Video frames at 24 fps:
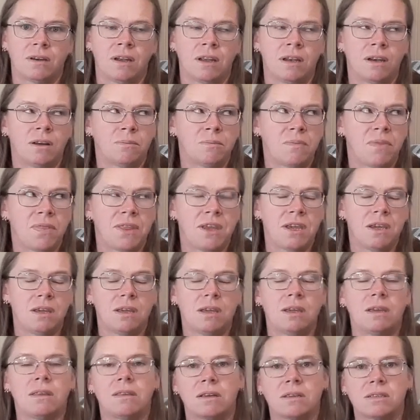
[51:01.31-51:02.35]
And I'm
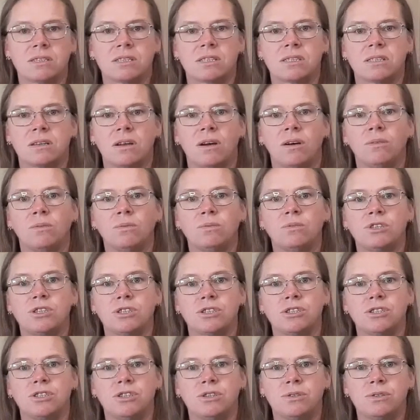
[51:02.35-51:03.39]
thinking I'll
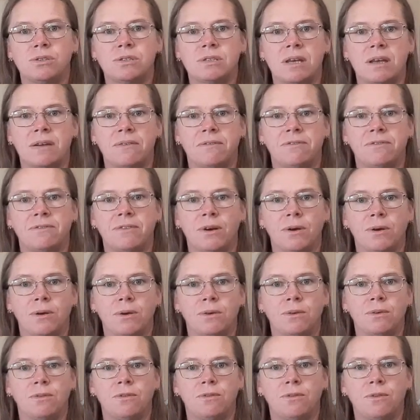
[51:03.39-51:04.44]
just use that phone
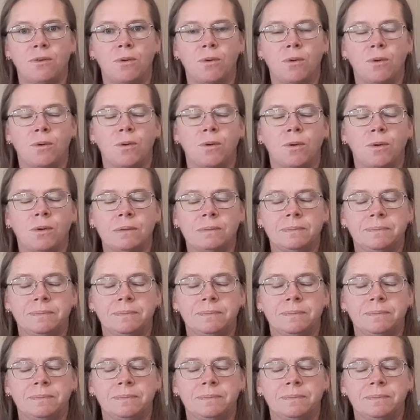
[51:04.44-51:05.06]
for